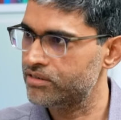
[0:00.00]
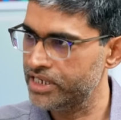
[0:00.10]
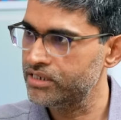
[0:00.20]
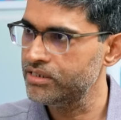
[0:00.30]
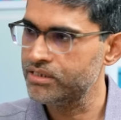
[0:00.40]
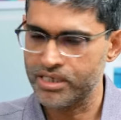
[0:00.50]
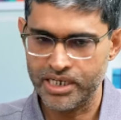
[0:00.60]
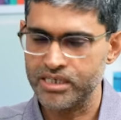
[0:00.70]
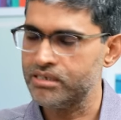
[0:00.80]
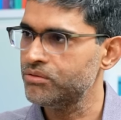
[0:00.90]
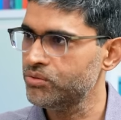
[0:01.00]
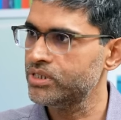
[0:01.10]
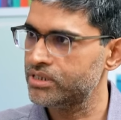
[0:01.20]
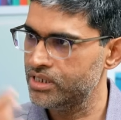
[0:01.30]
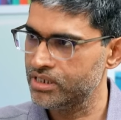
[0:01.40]
right here and i can do
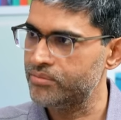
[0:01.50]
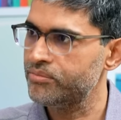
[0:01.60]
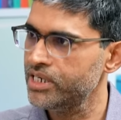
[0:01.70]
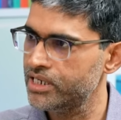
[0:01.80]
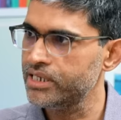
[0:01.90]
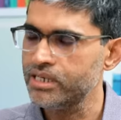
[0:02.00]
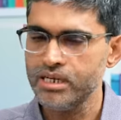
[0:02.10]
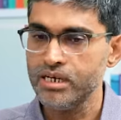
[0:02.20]
this thing completely